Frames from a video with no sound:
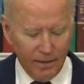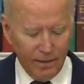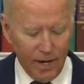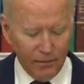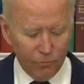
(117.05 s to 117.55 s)

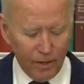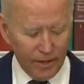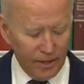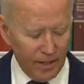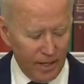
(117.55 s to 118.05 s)
not
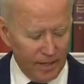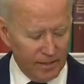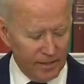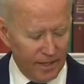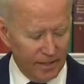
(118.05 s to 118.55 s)

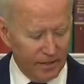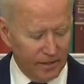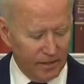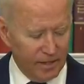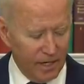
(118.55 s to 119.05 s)
recognize that
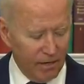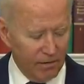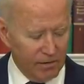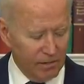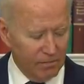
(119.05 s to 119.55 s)

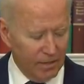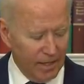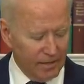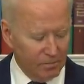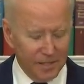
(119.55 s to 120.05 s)
terrorism
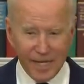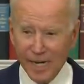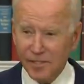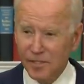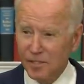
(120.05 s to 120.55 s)
has
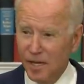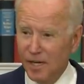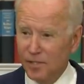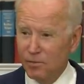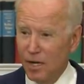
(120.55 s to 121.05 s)

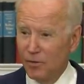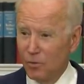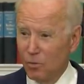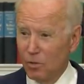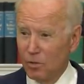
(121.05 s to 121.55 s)
metastasized around the
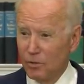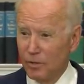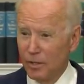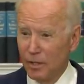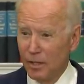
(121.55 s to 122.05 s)
world
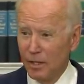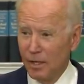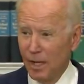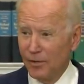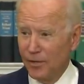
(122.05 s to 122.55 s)

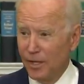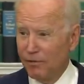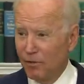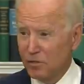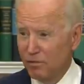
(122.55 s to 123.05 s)
and the need
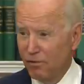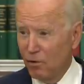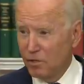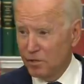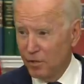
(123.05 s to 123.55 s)
us to
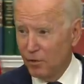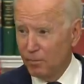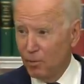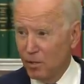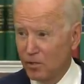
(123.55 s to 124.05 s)
focus on other
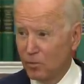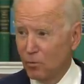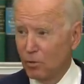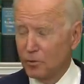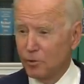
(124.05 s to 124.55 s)
parts of the
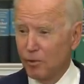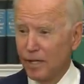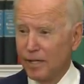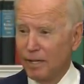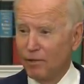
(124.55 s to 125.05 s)
world which
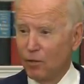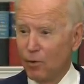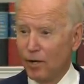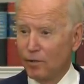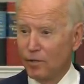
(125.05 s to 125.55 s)
create an even
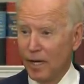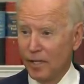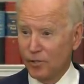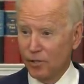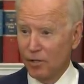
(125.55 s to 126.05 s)
greater
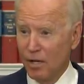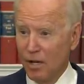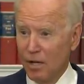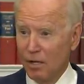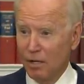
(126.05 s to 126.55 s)
danger
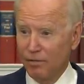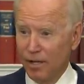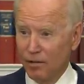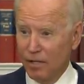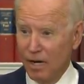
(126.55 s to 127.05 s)
of an
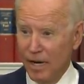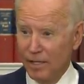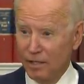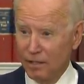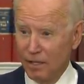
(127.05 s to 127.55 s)

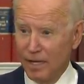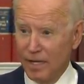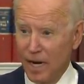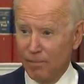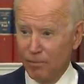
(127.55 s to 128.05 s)

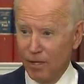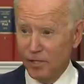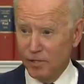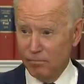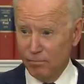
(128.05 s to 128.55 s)
al-Qaeda-like
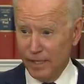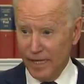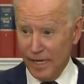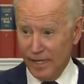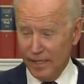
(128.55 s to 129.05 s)
operation
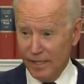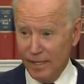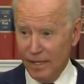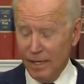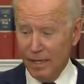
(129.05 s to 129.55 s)
beginning
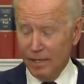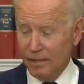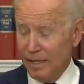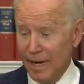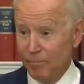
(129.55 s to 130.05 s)

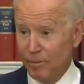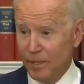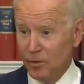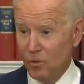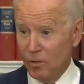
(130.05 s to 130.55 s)
can't be
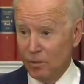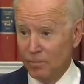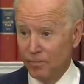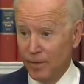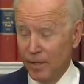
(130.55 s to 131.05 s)
ignored.
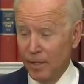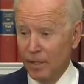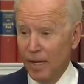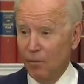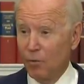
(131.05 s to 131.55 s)

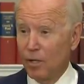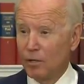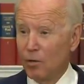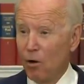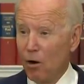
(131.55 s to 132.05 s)
And
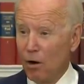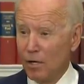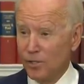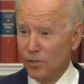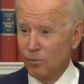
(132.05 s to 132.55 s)
we are,
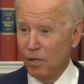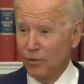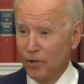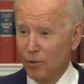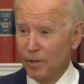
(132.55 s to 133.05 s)
as you well
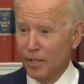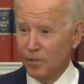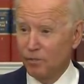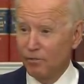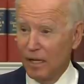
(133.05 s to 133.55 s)
know, because
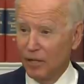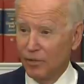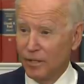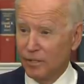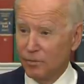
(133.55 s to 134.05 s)
you follow
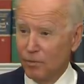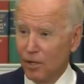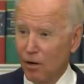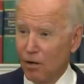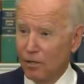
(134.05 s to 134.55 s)
this, we
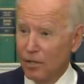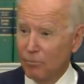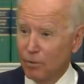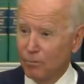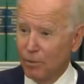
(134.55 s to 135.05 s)
are a
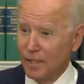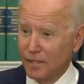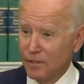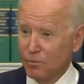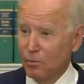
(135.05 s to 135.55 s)
number of
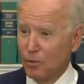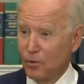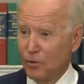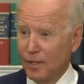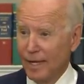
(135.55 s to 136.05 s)
places where we're
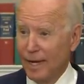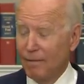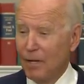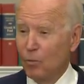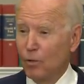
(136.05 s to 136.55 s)
doing that
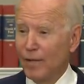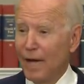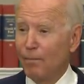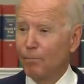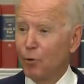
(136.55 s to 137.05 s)

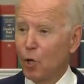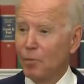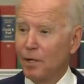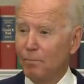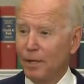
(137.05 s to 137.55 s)
without
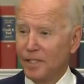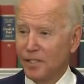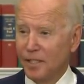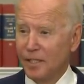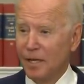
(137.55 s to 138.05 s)
permanent
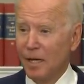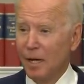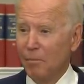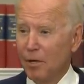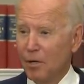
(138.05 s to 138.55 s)
basing
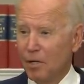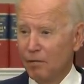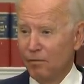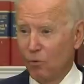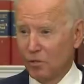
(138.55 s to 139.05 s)

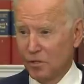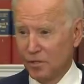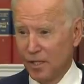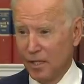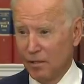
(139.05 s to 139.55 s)
American
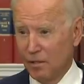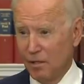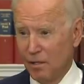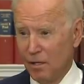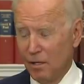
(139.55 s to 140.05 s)
forces there.
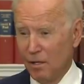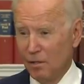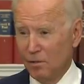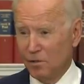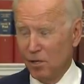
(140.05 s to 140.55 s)

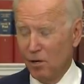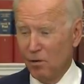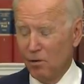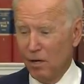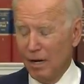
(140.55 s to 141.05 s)

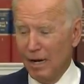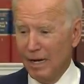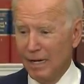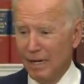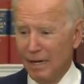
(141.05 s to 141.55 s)
So
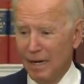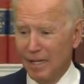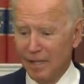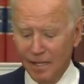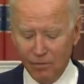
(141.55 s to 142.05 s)
I, uh, I
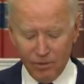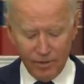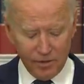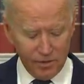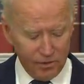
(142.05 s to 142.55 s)
think when
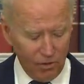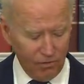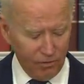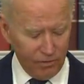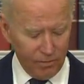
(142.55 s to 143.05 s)
this is
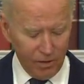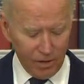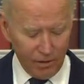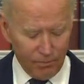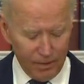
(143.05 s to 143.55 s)
over, the
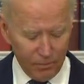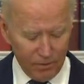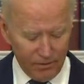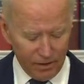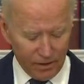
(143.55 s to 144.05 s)
American people
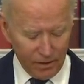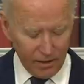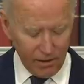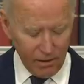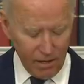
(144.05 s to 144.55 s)
have a
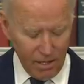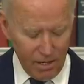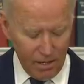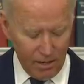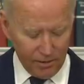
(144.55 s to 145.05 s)
clear
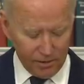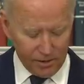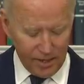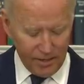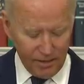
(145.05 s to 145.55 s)

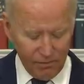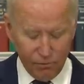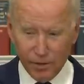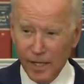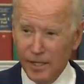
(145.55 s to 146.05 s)
understanding of
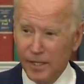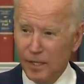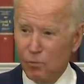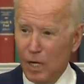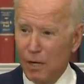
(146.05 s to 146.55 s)
what I
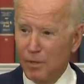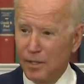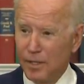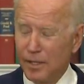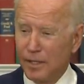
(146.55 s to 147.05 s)
did, why we
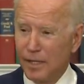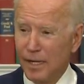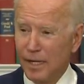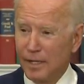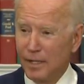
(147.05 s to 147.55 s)
did it.
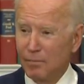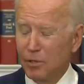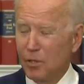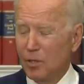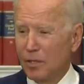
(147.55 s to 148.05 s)
And uh,
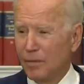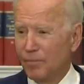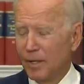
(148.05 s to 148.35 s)
but look,